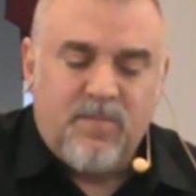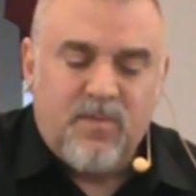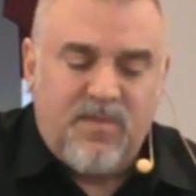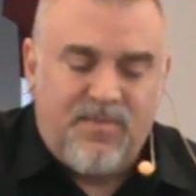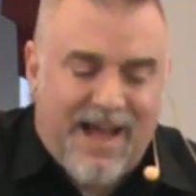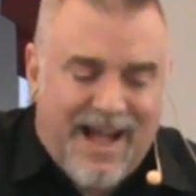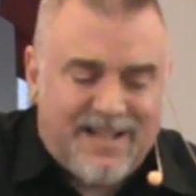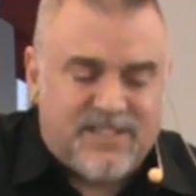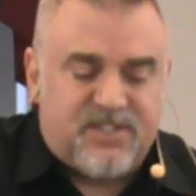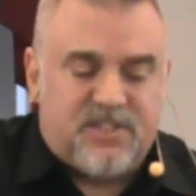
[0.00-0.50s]

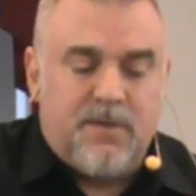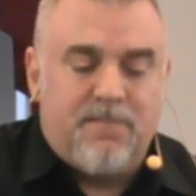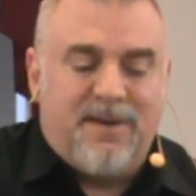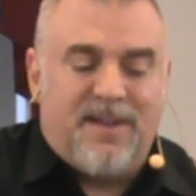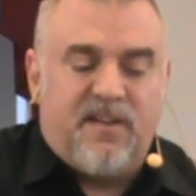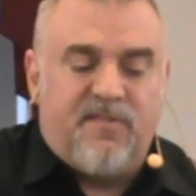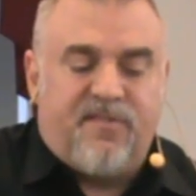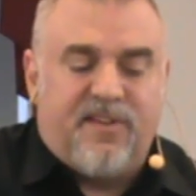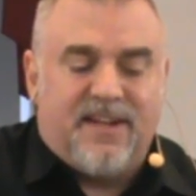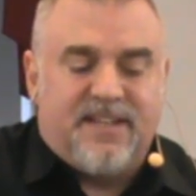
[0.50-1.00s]
That's the
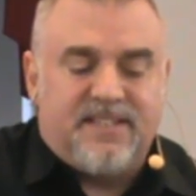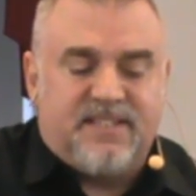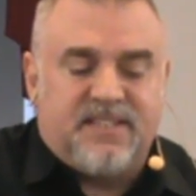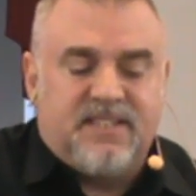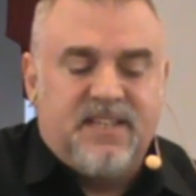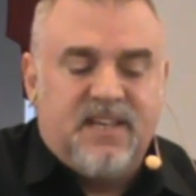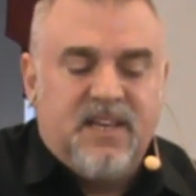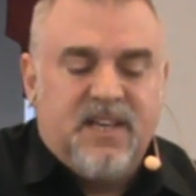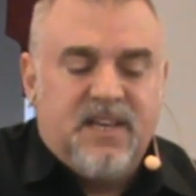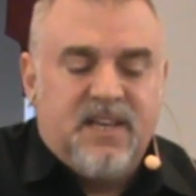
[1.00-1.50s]

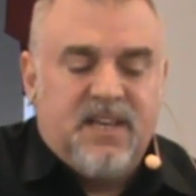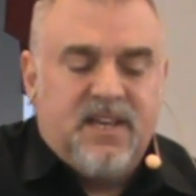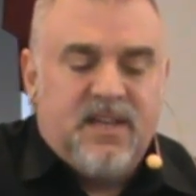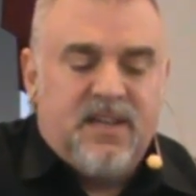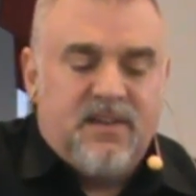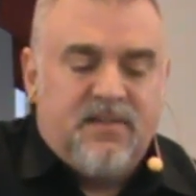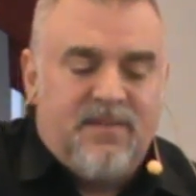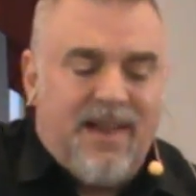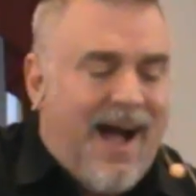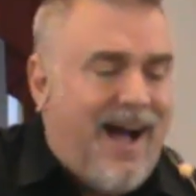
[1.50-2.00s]
benefits.
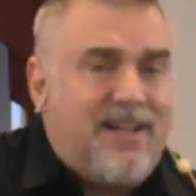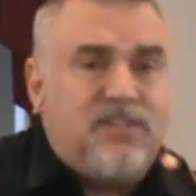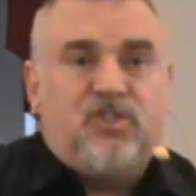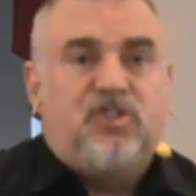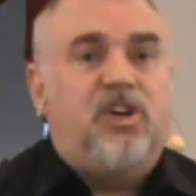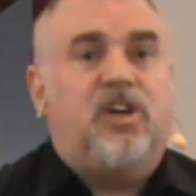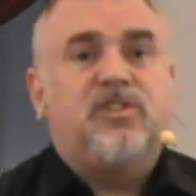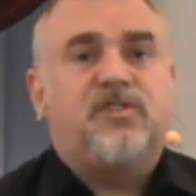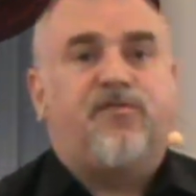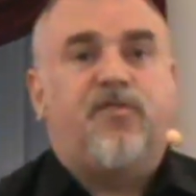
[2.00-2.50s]
Not
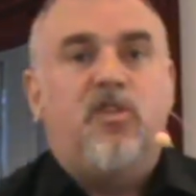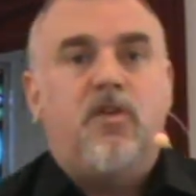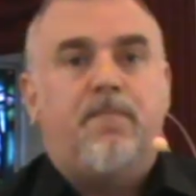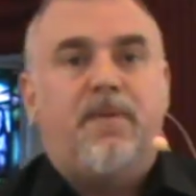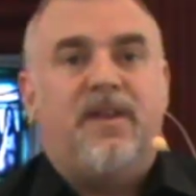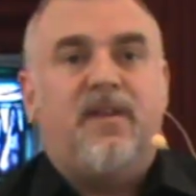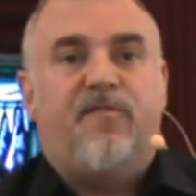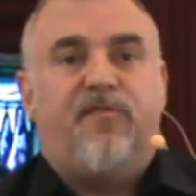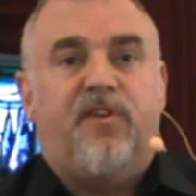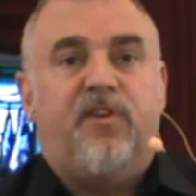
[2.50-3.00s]
just for the
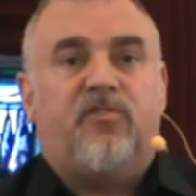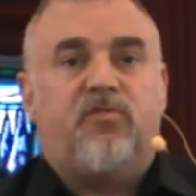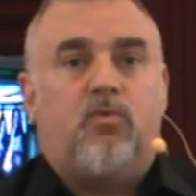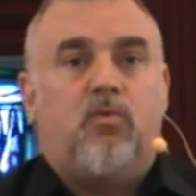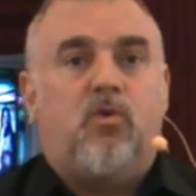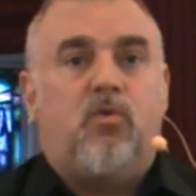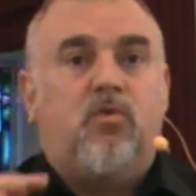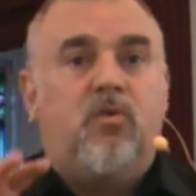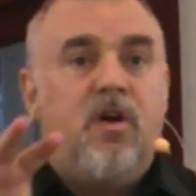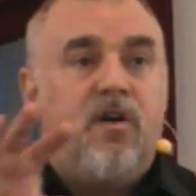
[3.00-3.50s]

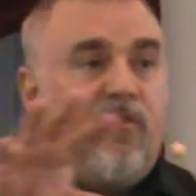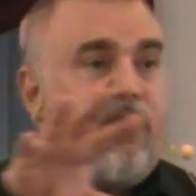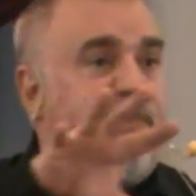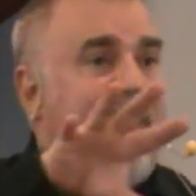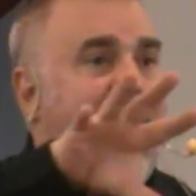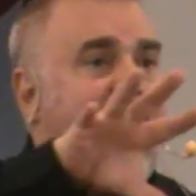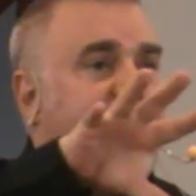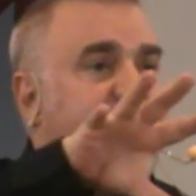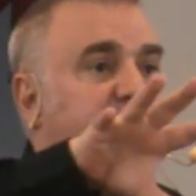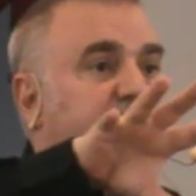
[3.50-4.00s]
beneficial
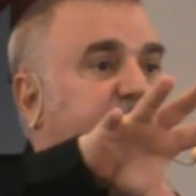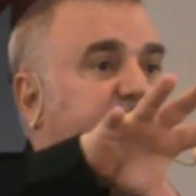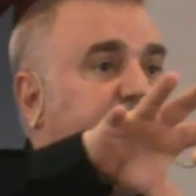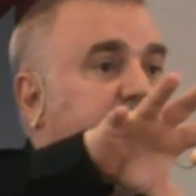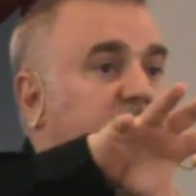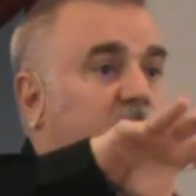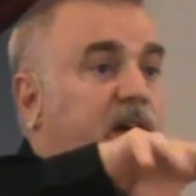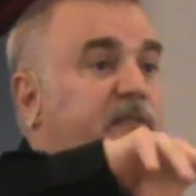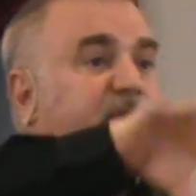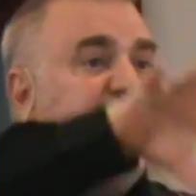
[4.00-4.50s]
fact of,
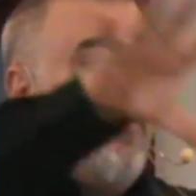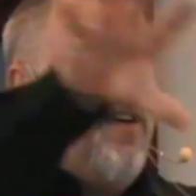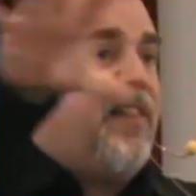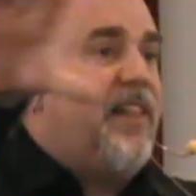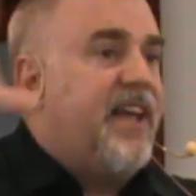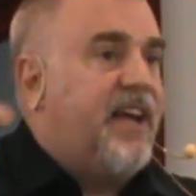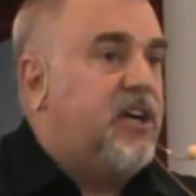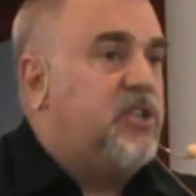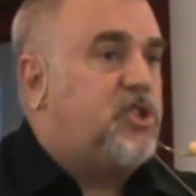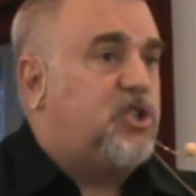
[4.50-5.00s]
of
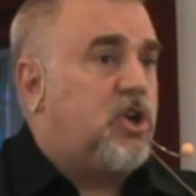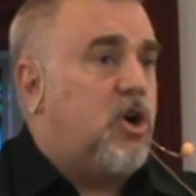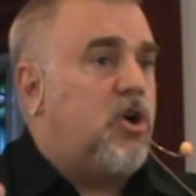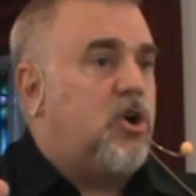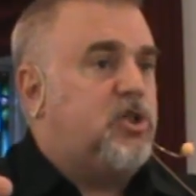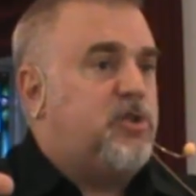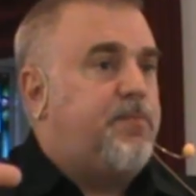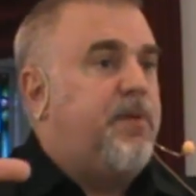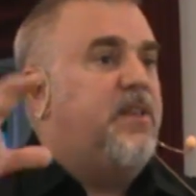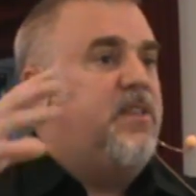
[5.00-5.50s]
filling a
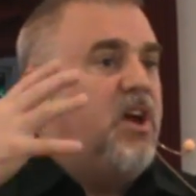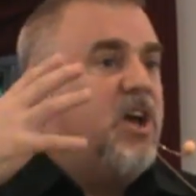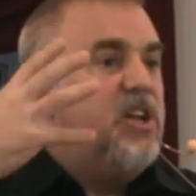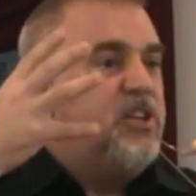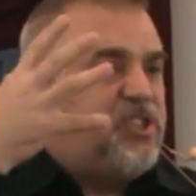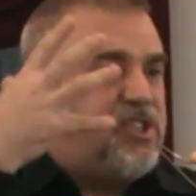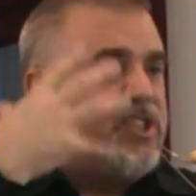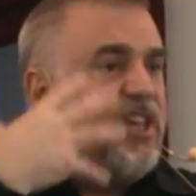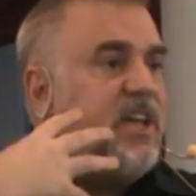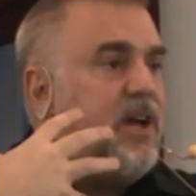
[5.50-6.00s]
church,
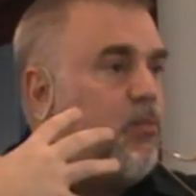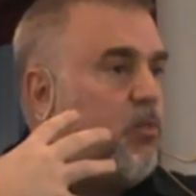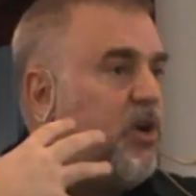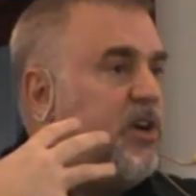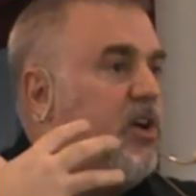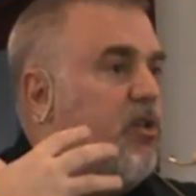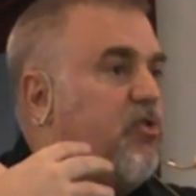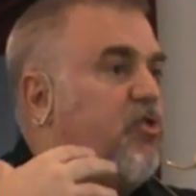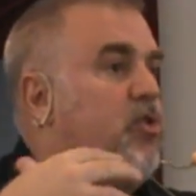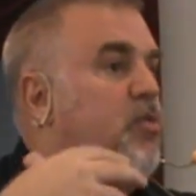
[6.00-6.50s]
but seeing
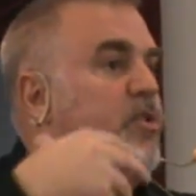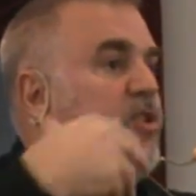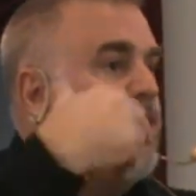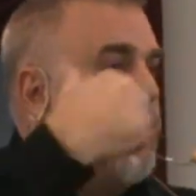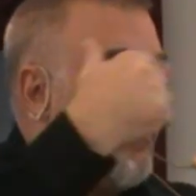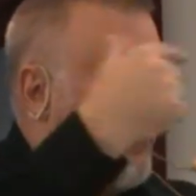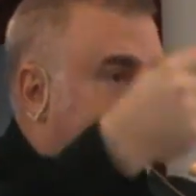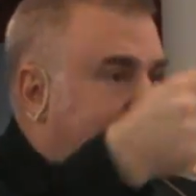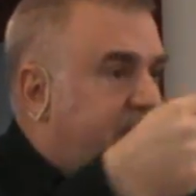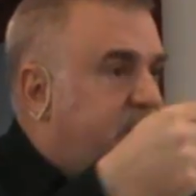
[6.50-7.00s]
what he'll do in
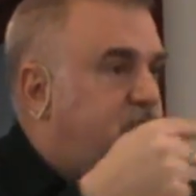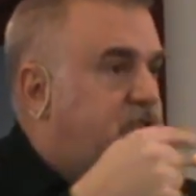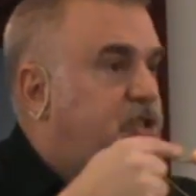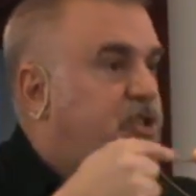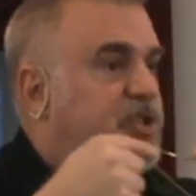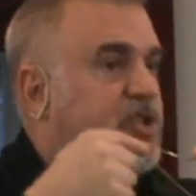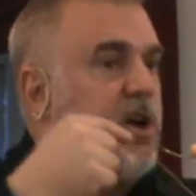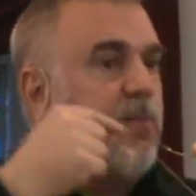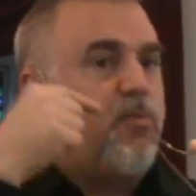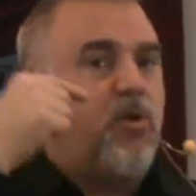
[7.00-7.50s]
your
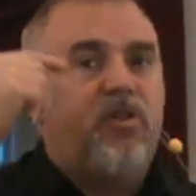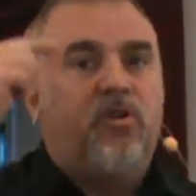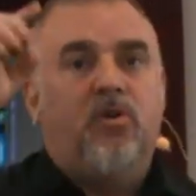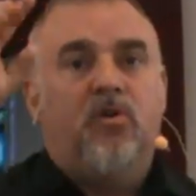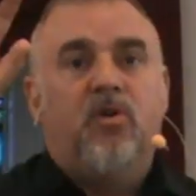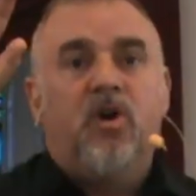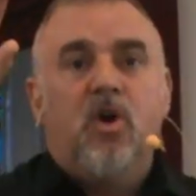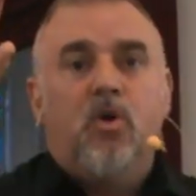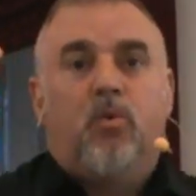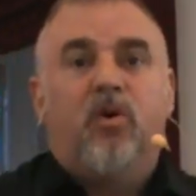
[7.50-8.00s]
relationship. When
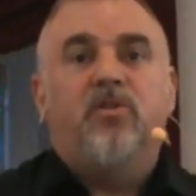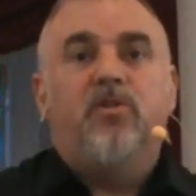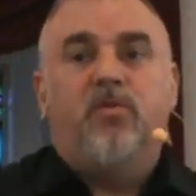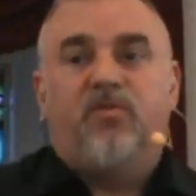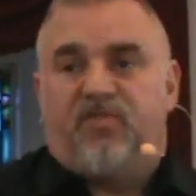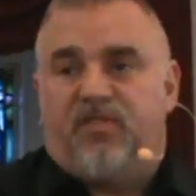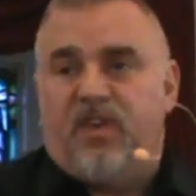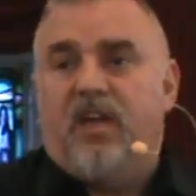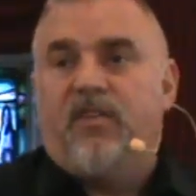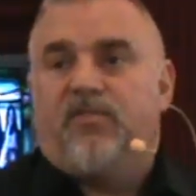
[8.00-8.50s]
you, when you
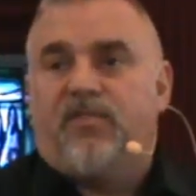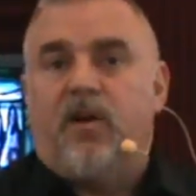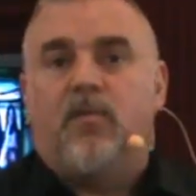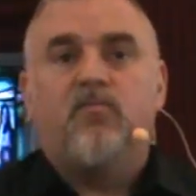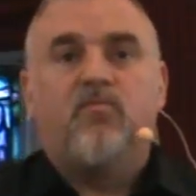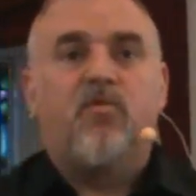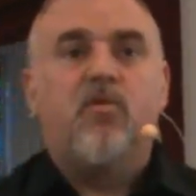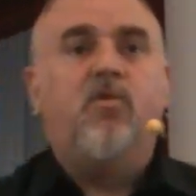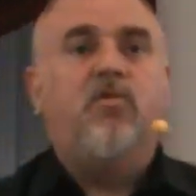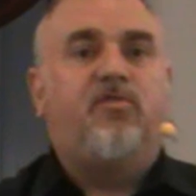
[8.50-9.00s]
say
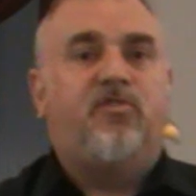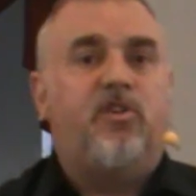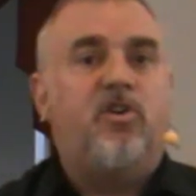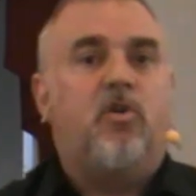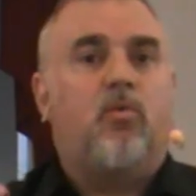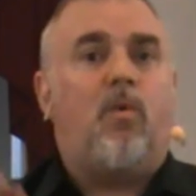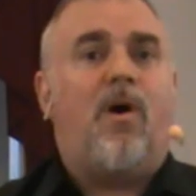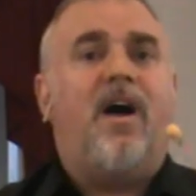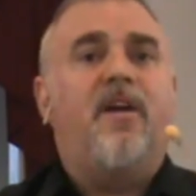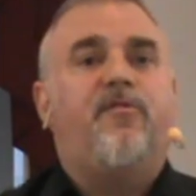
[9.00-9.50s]
something rude to
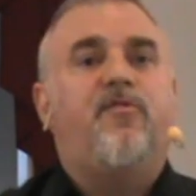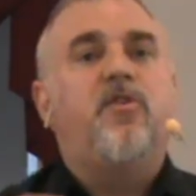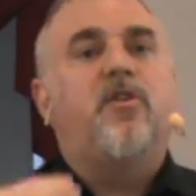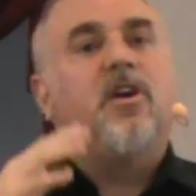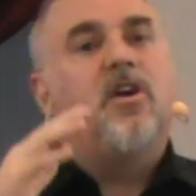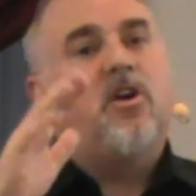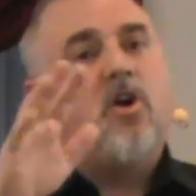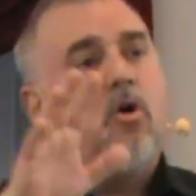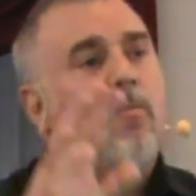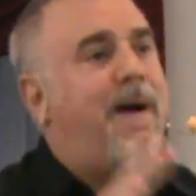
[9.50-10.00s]
your wife, you
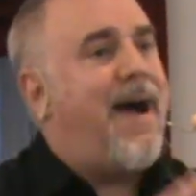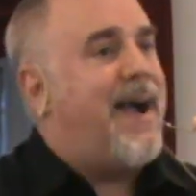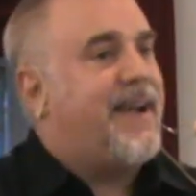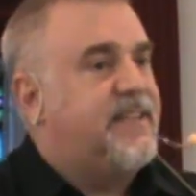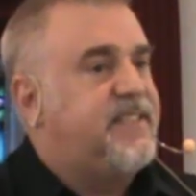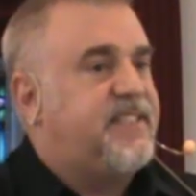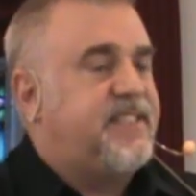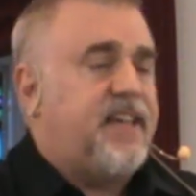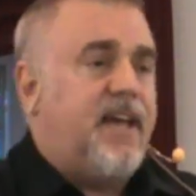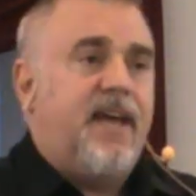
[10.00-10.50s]
can go back
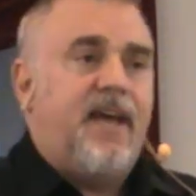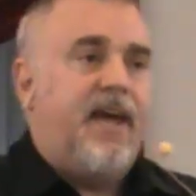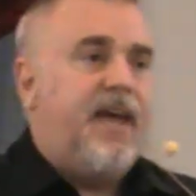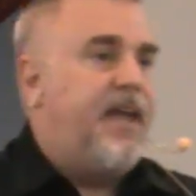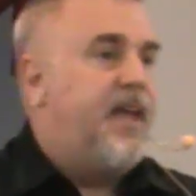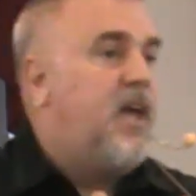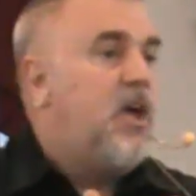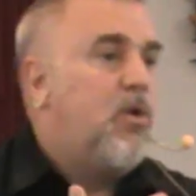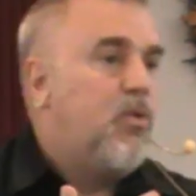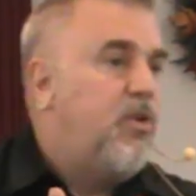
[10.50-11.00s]
and say,
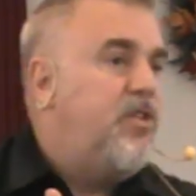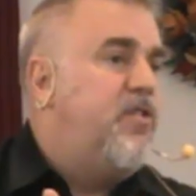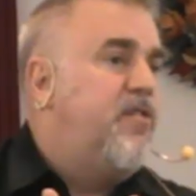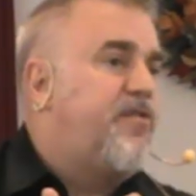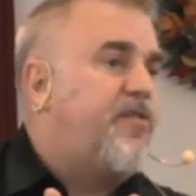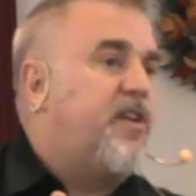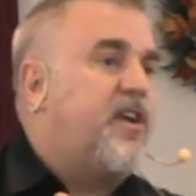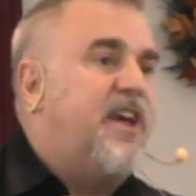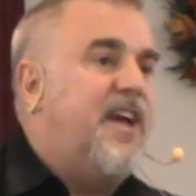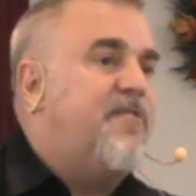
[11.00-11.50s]
hey, will you
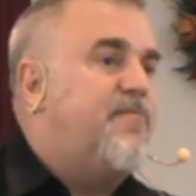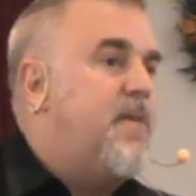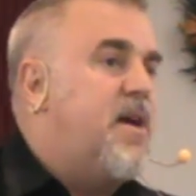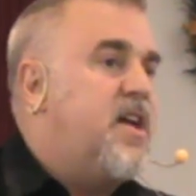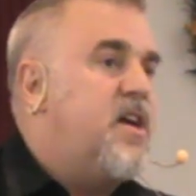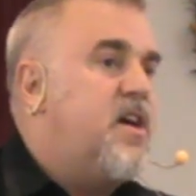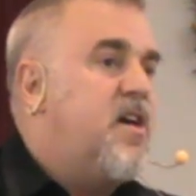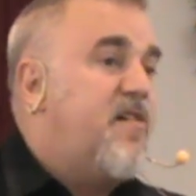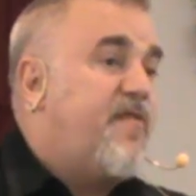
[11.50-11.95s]
forgive me?